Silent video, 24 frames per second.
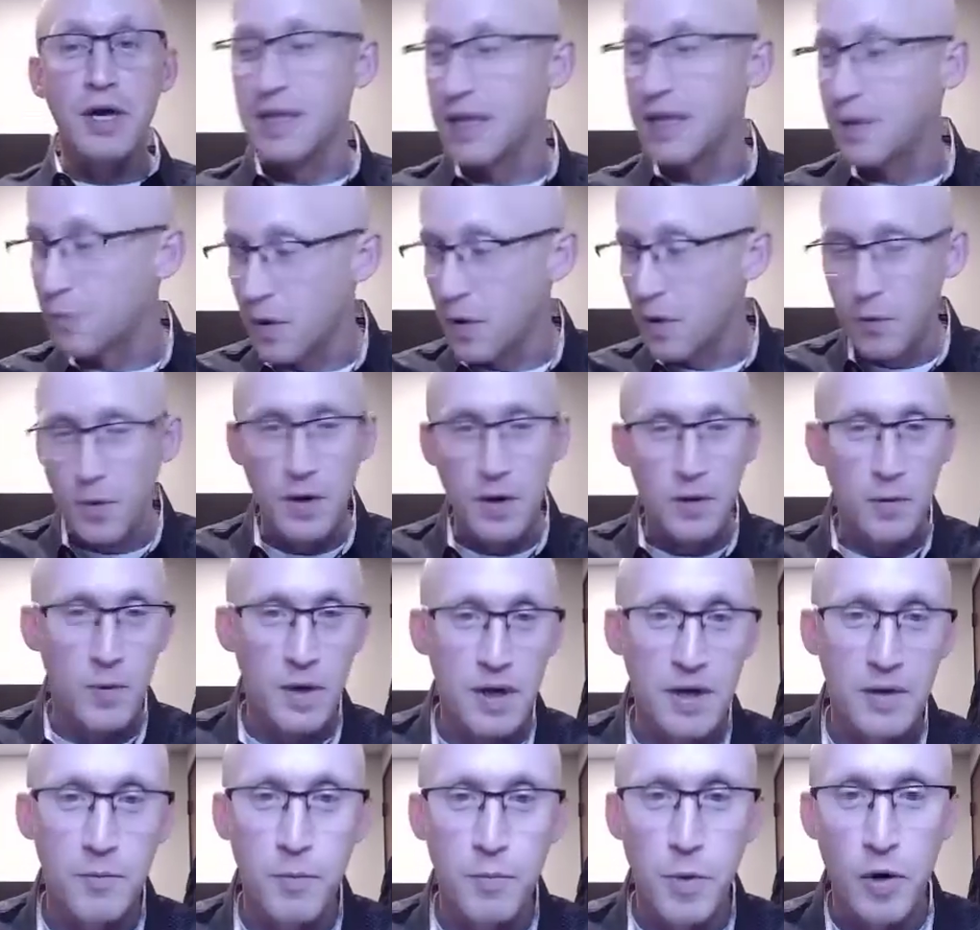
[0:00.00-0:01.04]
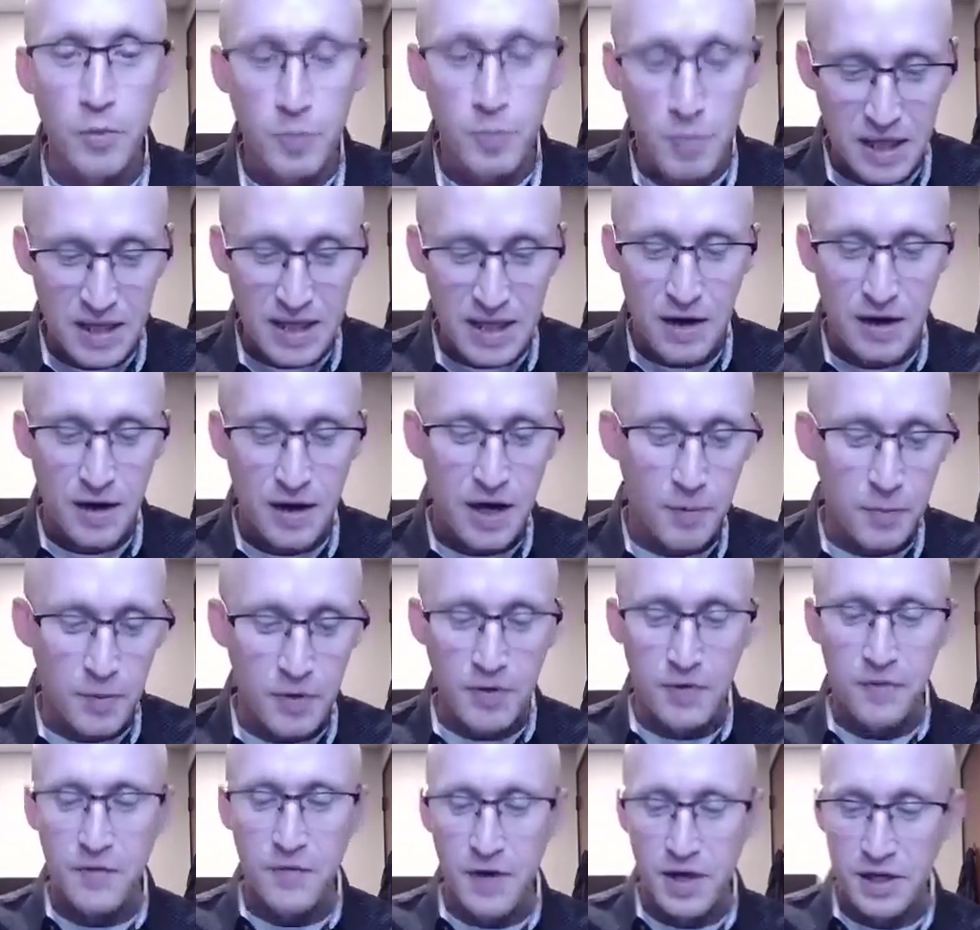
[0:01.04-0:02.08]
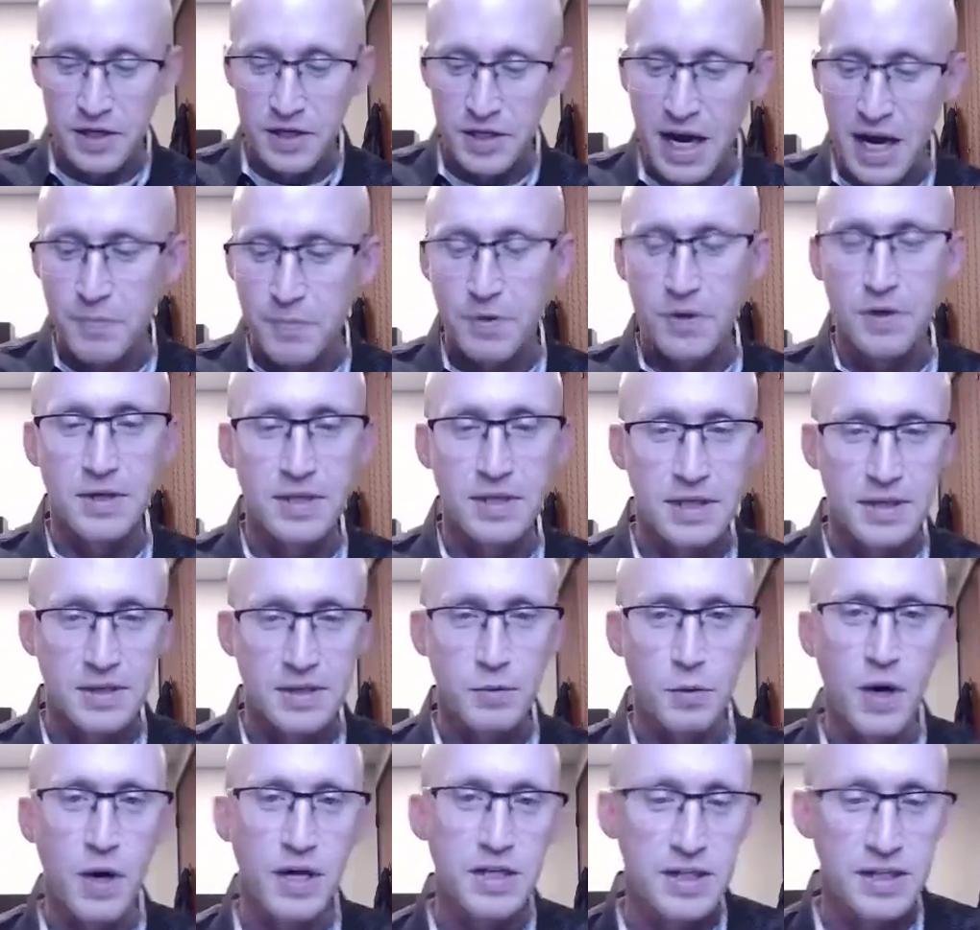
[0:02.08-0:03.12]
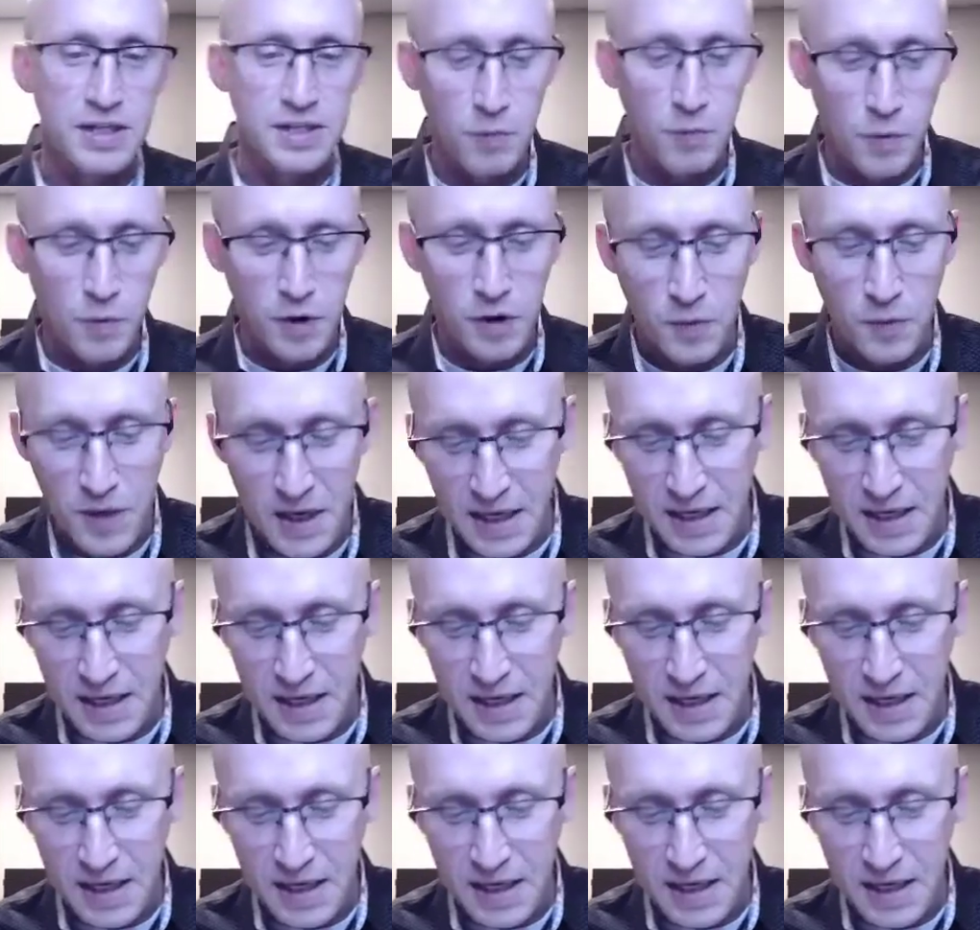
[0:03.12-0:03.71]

and then we, we both picked out a couple of uh, chapters and some questions that we want to read.